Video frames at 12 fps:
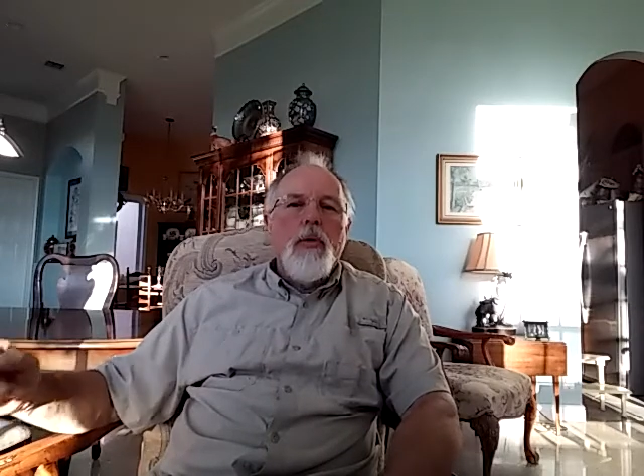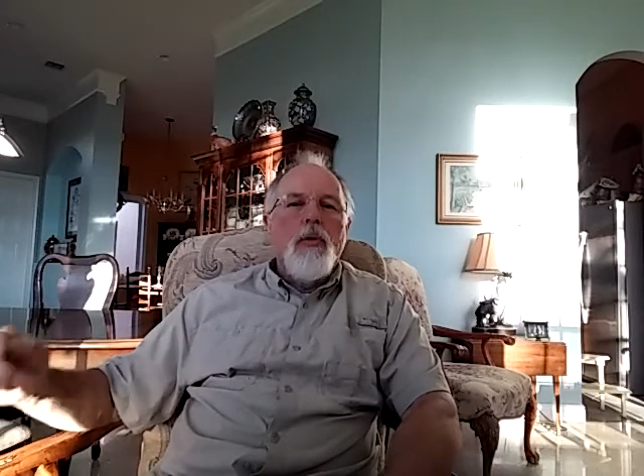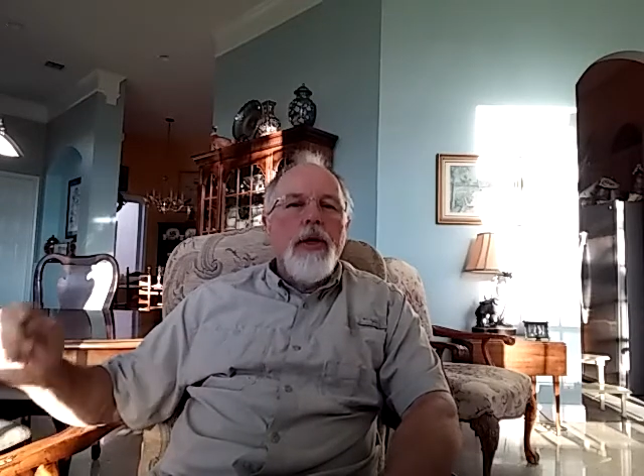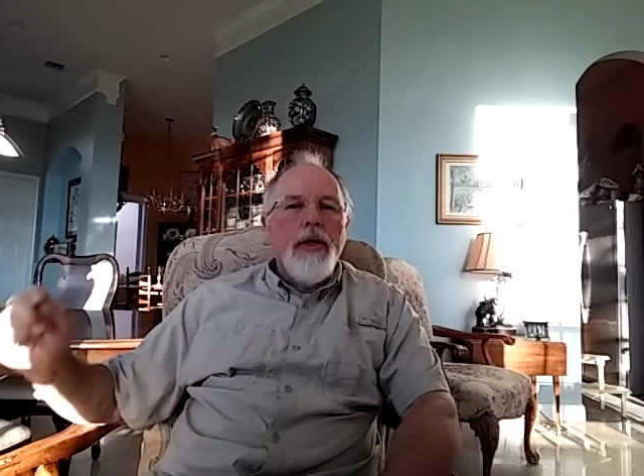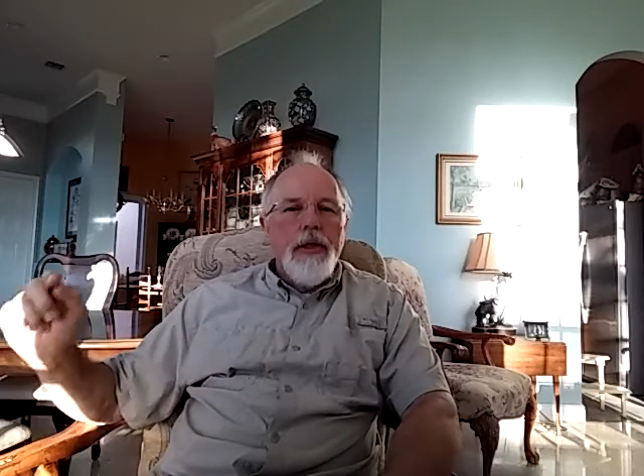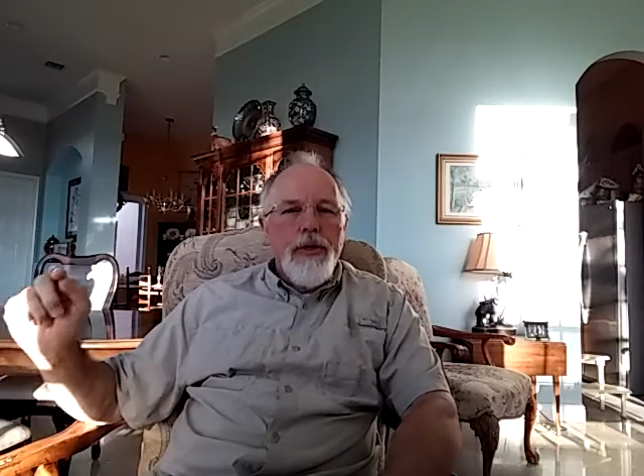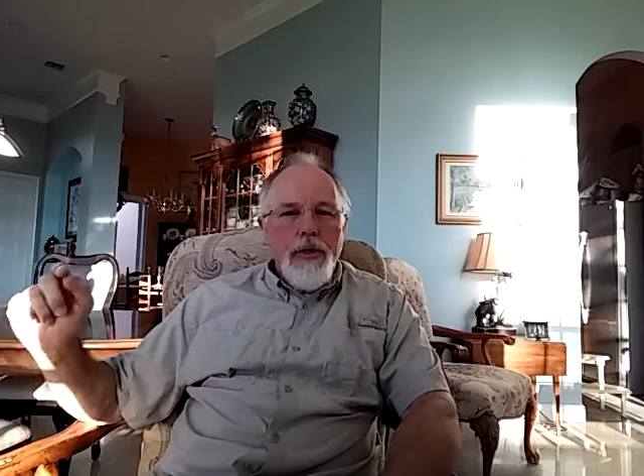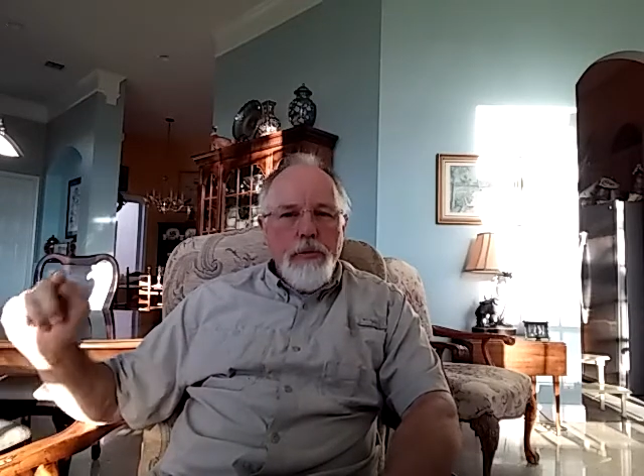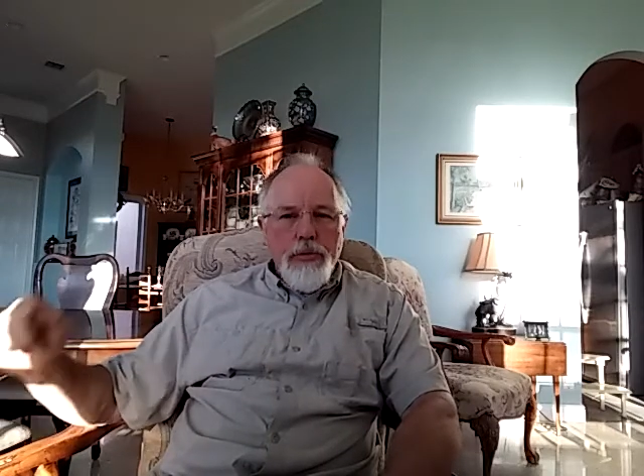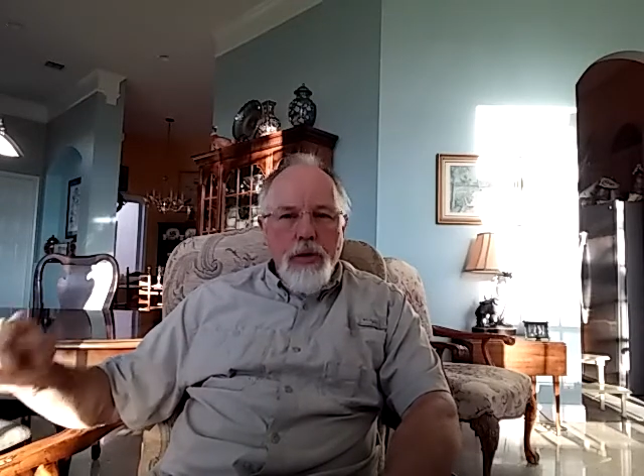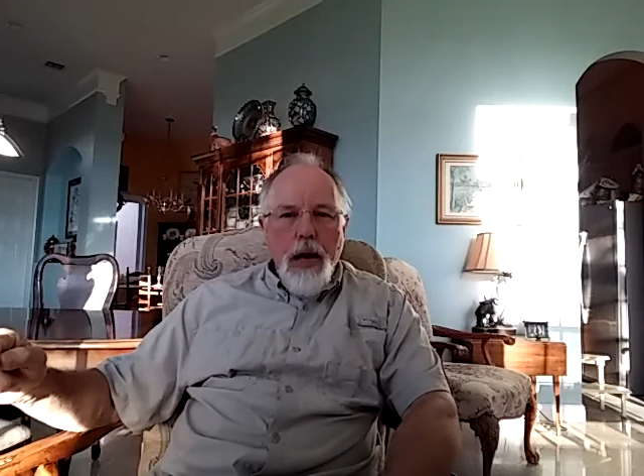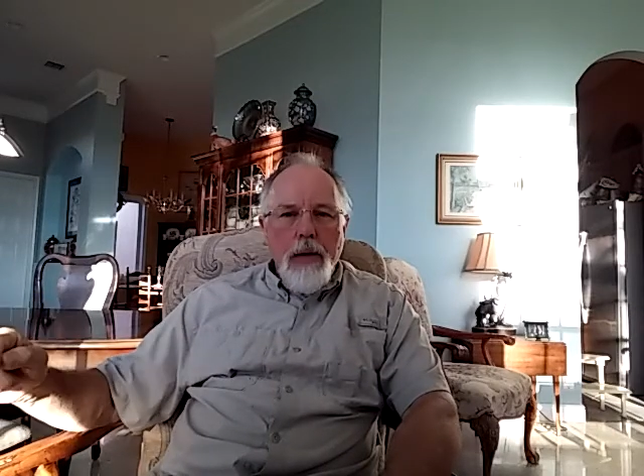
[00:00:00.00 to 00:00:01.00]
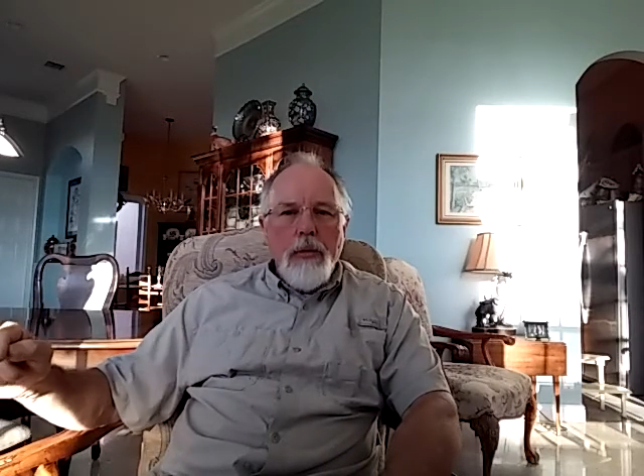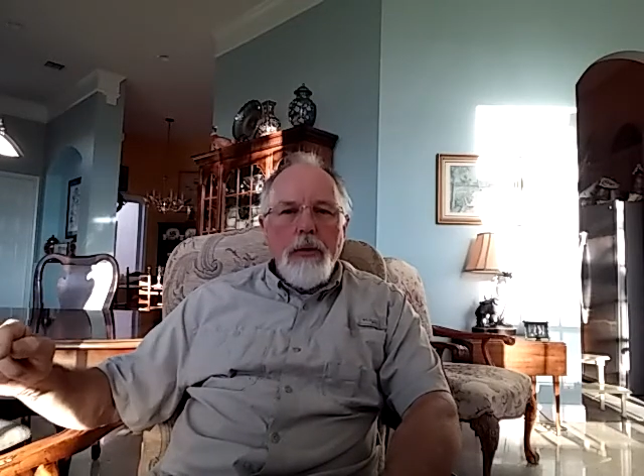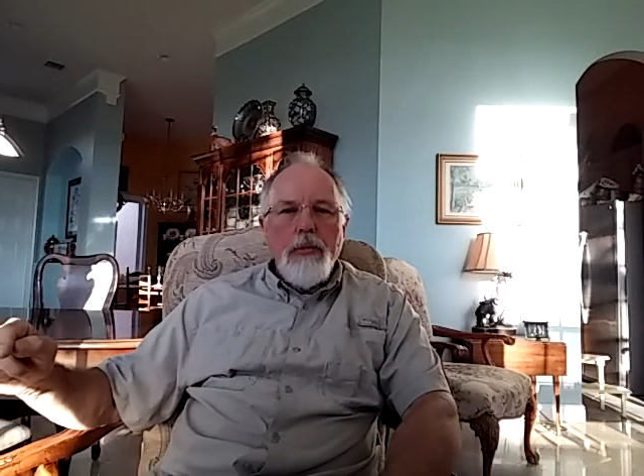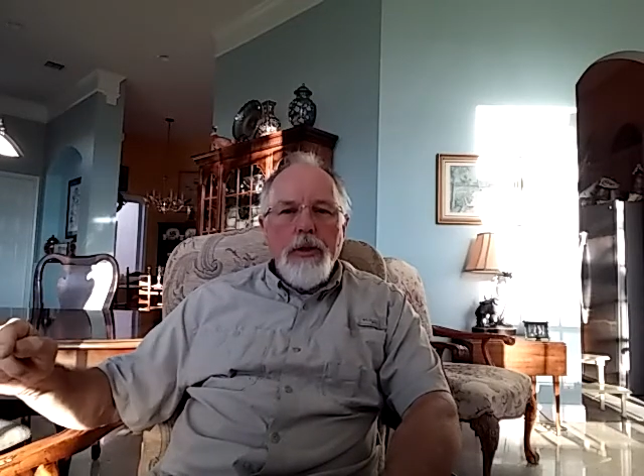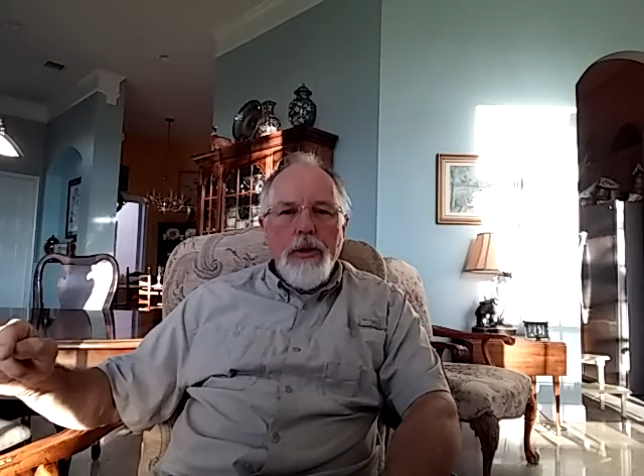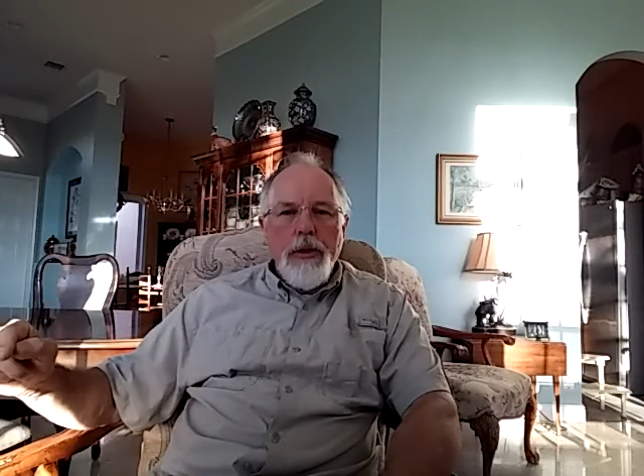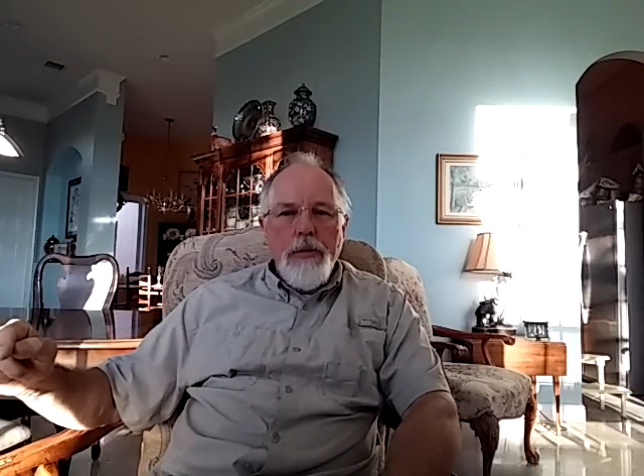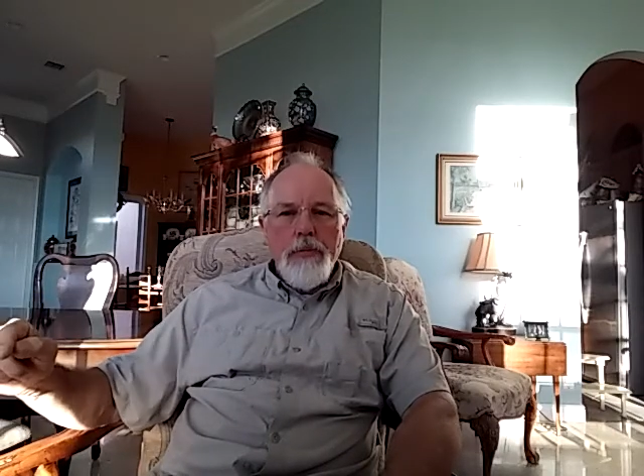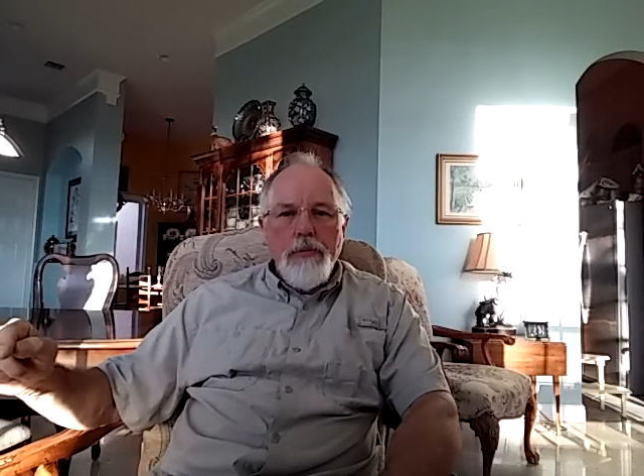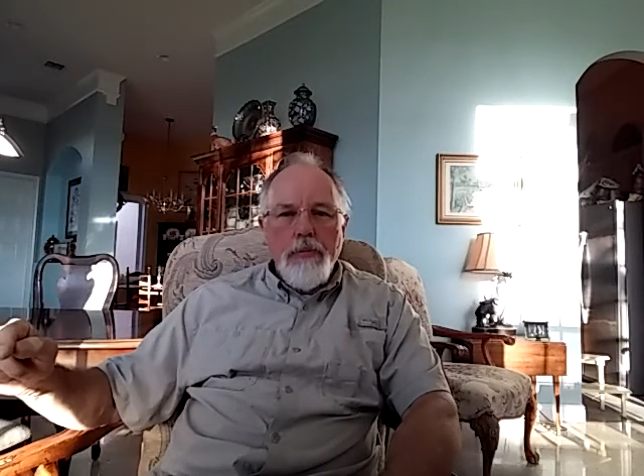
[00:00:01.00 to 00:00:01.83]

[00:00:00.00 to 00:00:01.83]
What is the problem with these